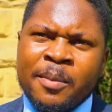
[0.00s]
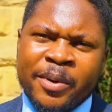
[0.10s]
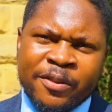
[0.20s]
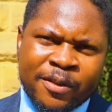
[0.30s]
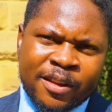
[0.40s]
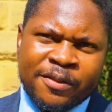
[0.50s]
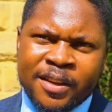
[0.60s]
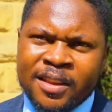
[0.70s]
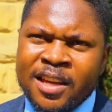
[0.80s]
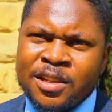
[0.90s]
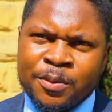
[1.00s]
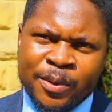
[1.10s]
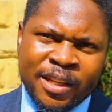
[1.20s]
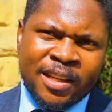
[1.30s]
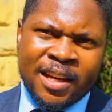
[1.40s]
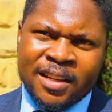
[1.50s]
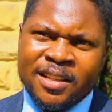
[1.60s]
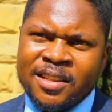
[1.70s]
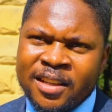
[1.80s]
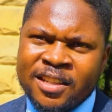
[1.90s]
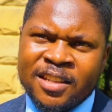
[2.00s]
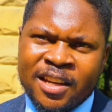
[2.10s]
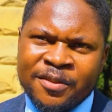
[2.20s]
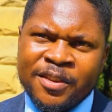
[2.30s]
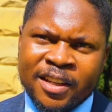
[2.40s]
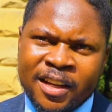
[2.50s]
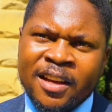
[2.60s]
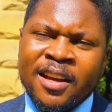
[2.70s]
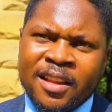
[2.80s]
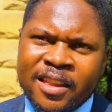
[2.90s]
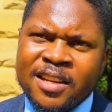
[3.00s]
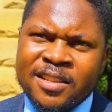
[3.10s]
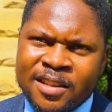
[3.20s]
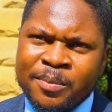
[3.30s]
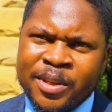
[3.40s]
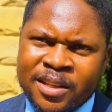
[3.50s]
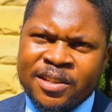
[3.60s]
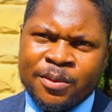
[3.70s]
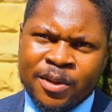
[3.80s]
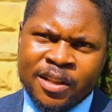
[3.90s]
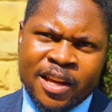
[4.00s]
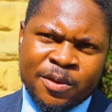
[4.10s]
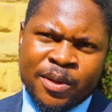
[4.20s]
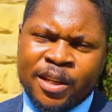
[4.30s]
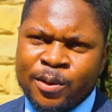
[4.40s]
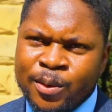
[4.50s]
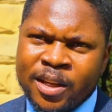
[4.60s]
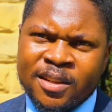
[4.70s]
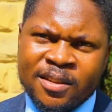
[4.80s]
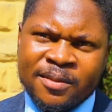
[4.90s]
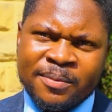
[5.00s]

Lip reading: but for the fact that we are leading it in Africa, that is the biggest reward that we can look at.